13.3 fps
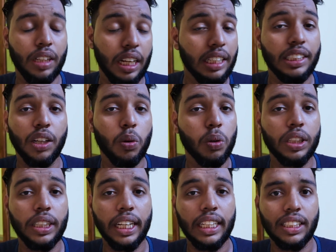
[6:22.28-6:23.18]
it's a
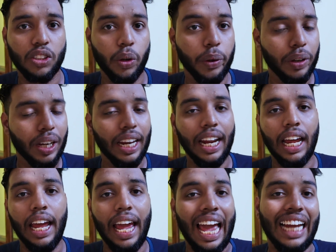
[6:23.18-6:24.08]
good thing so you can
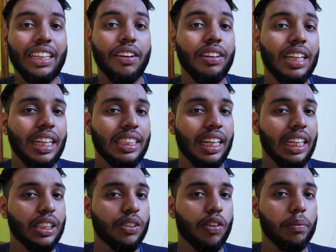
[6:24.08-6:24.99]
activate that
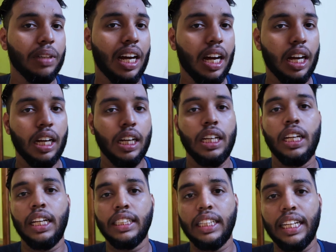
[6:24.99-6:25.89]
settings from the
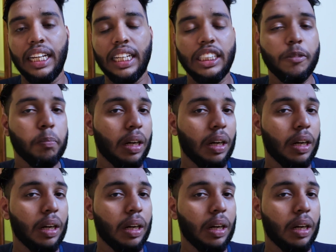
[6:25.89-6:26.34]
settings